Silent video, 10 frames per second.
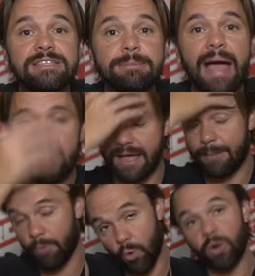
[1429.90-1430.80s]
you back
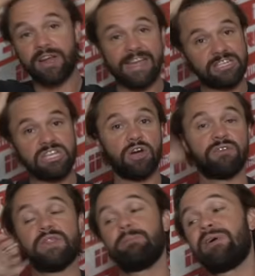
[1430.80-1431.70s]
up or kicks you
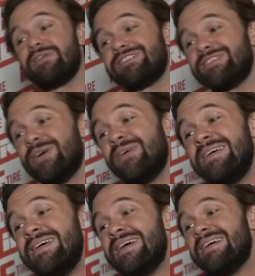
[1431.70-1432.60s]
over the bars. So
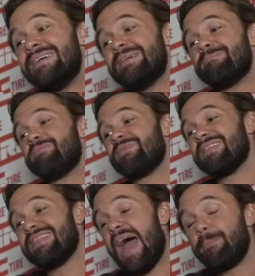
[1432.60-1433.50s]

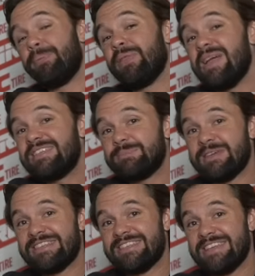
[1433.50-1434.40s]
that
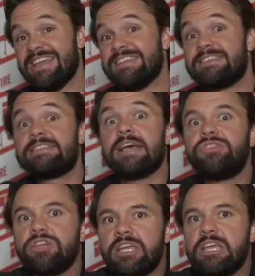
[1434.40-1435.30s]
placement is
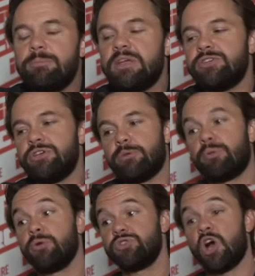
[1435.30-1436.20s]
such a key piece to your
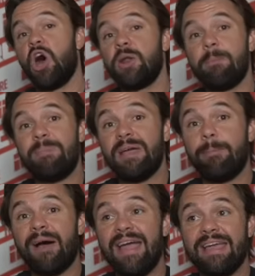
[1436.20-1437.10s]
approach. On a big
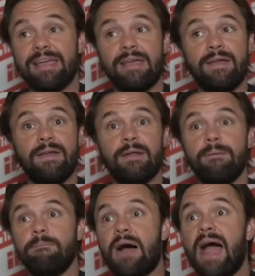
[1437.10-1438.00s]
bike,
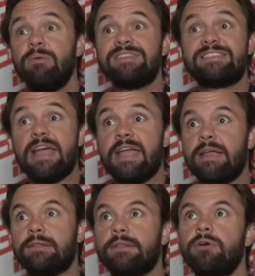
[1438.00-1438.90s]
I would
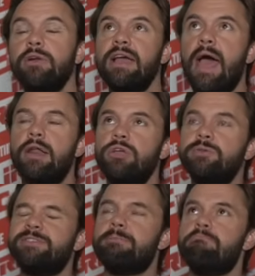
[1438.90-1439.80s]
say learning how to
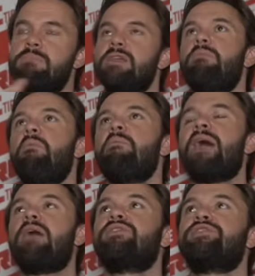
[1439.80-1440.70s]
use the minimum
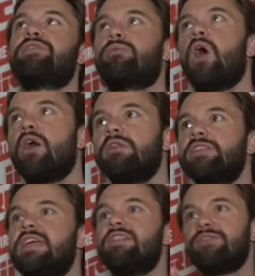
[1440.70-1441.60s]
amount of throttle
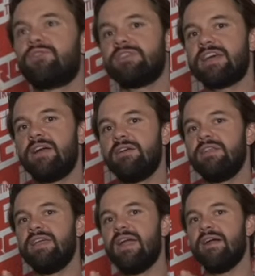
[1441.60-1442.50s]
to get the front tire
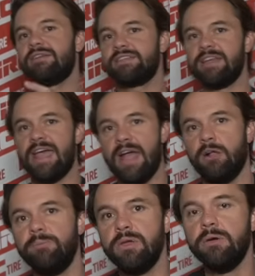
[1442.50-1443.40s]
into the air is going to
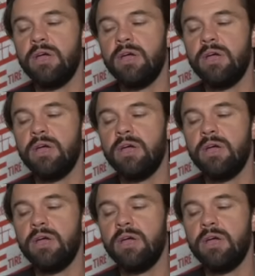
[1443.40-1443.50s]
help you.